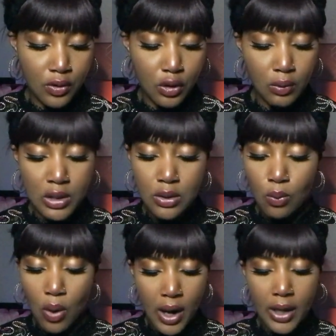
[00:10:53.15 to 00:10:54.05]
The reason
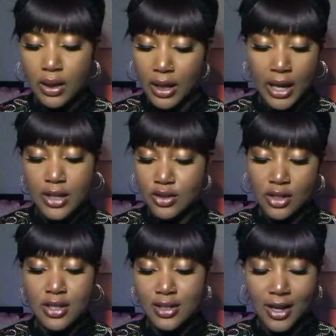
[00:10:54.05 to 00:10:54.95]
why, like I
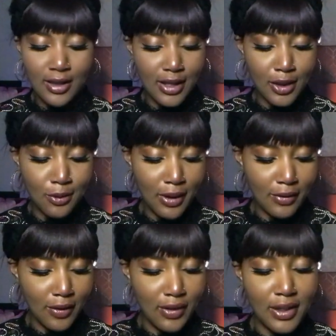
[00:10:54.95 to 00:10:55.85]
just said, that you
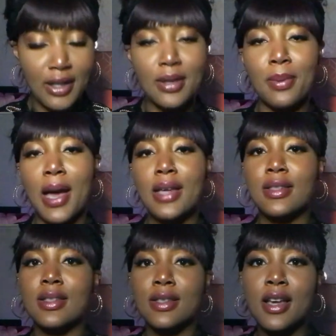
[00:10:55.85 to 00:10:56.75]
left everything in the
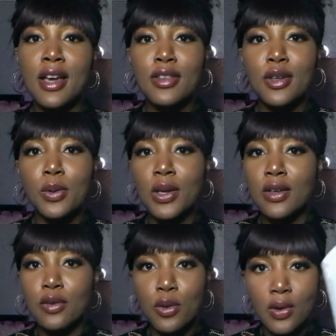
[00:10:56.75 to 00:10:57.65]
past is the Queen
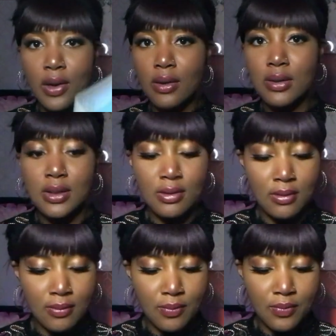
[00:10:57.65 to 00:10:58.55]
of Coins.
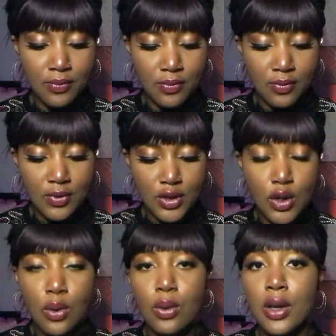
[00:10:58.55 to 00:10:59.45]

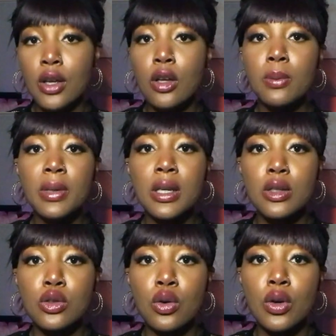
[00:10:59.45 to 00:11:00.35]
So it could be
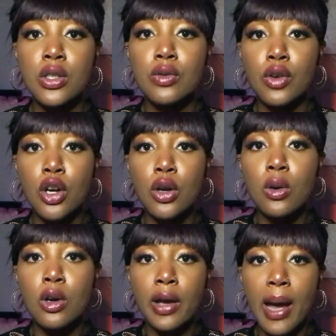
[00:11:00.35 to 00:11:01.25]
a Taurus, Virgo,
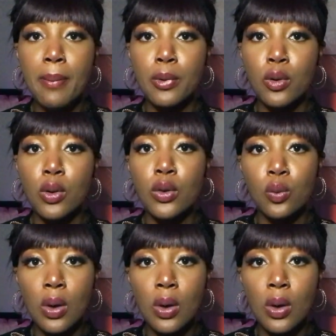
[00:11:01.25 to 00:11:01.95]
or Capricorn